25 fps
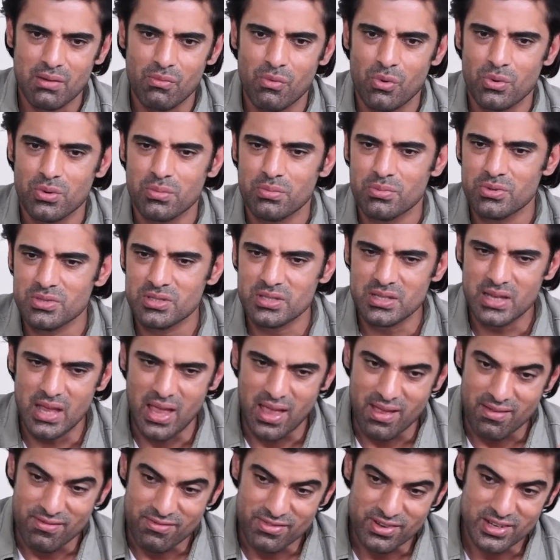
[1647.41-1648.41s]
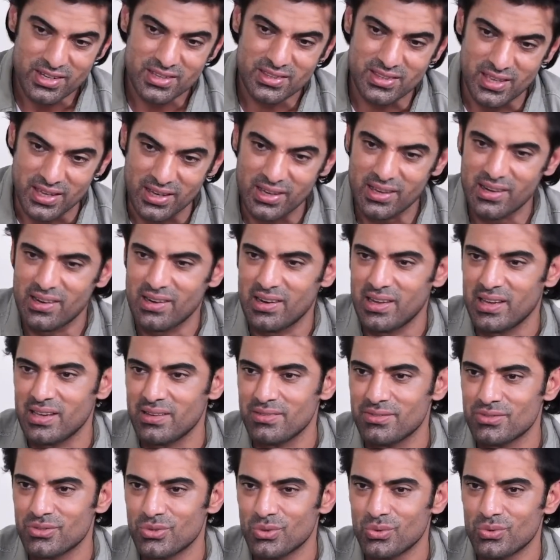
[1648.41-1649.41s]
I want him to see everything in
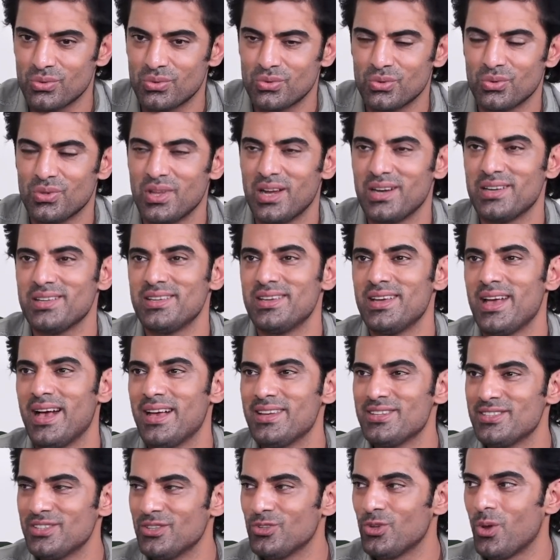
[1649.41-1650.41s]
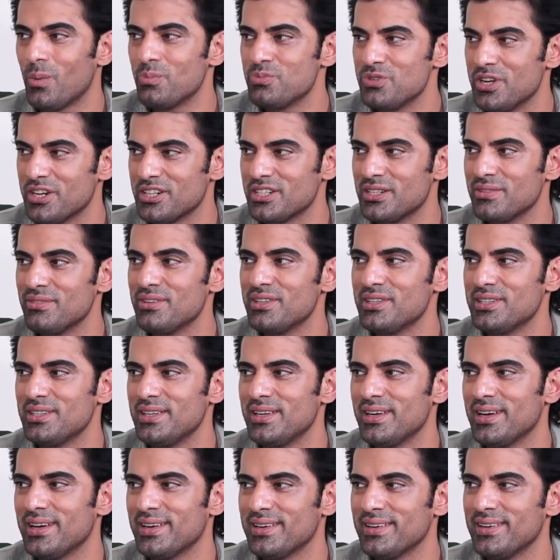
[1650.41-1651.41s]
life so that he has this objectivity
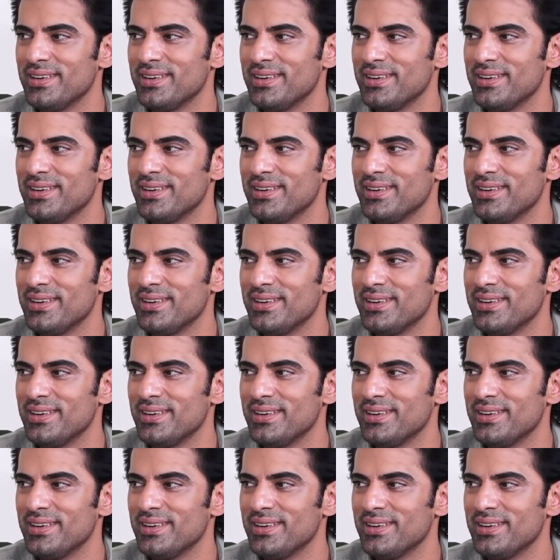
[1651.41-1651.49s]
here